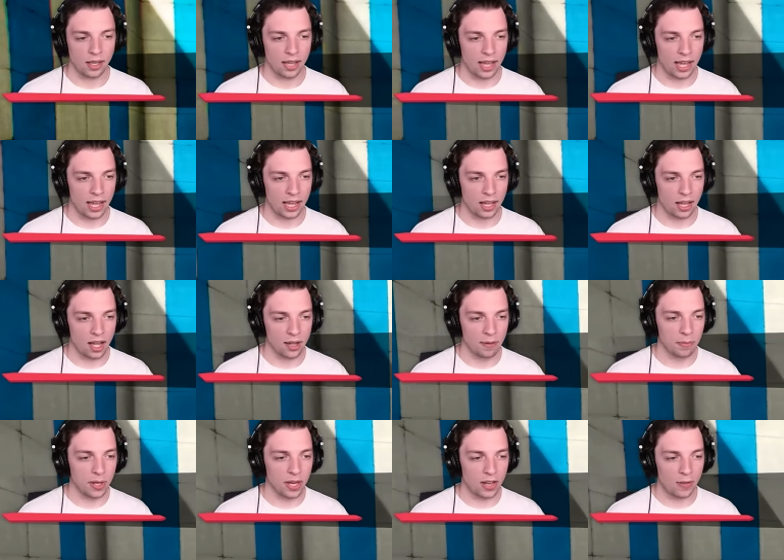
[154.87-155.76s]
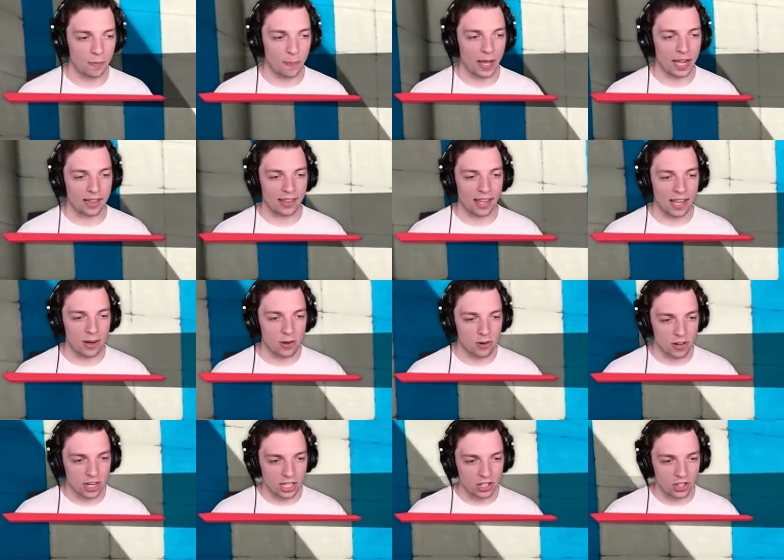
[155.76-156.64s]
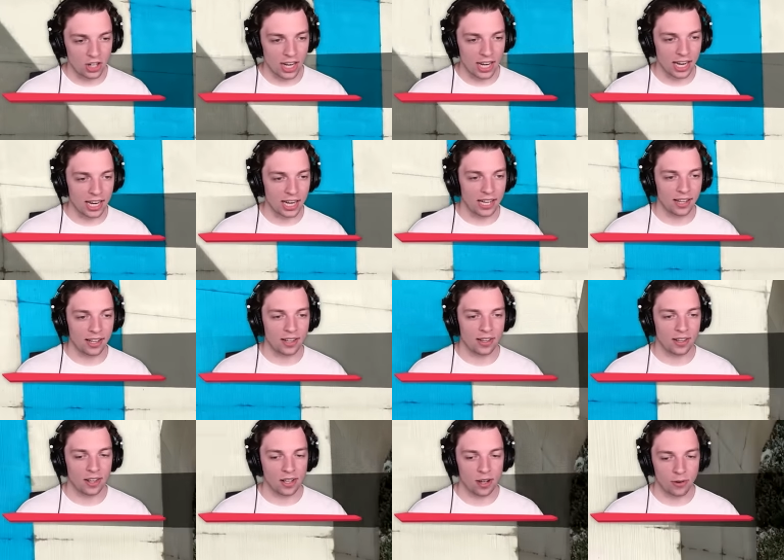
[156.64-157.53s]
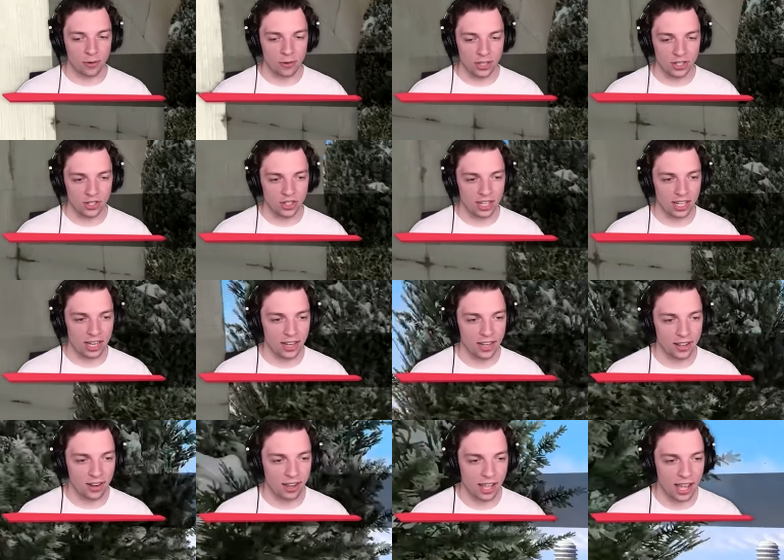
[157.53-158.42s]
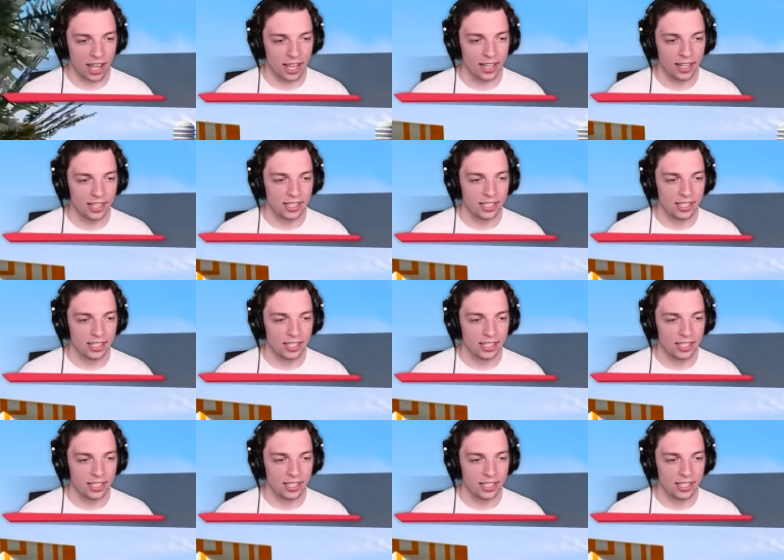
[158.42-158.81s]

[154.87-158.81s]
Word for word: Okay, I'm going to spectate Rishi. I got Rishi here. Okay.